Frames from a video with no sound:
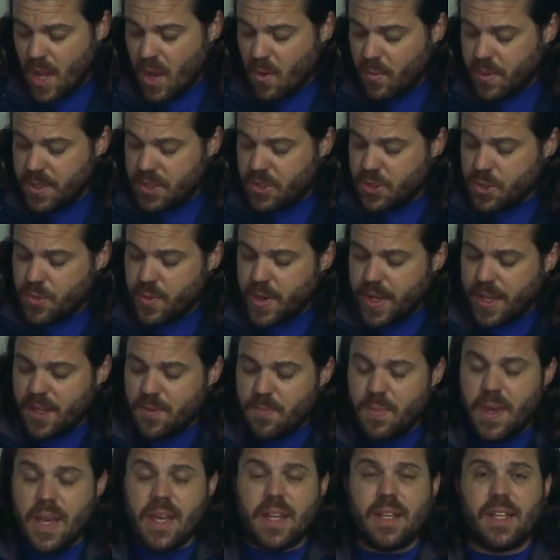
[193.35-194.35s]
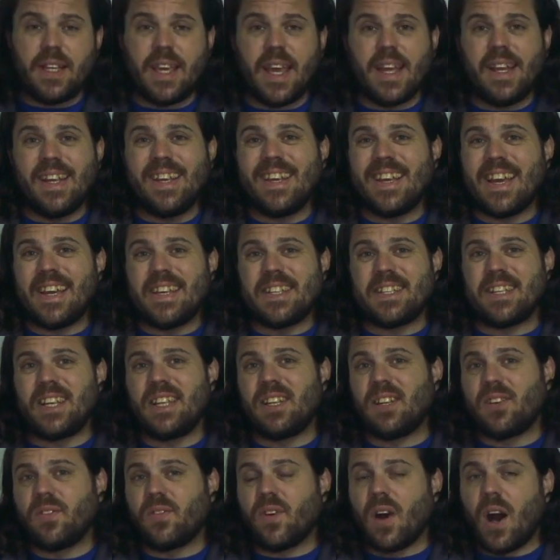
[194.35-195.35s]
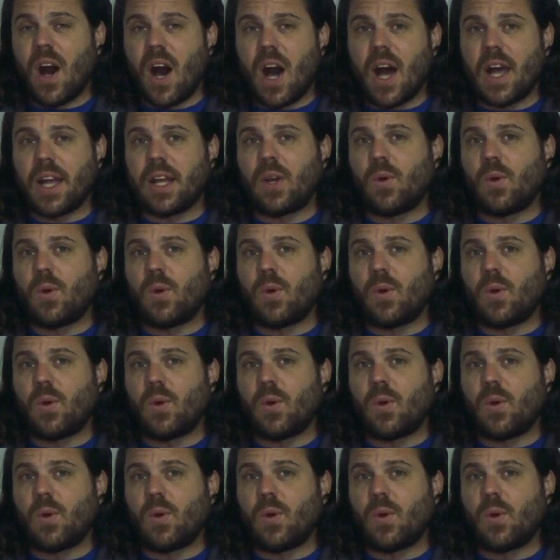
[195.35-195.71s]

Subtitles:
We do recommend getting a set of high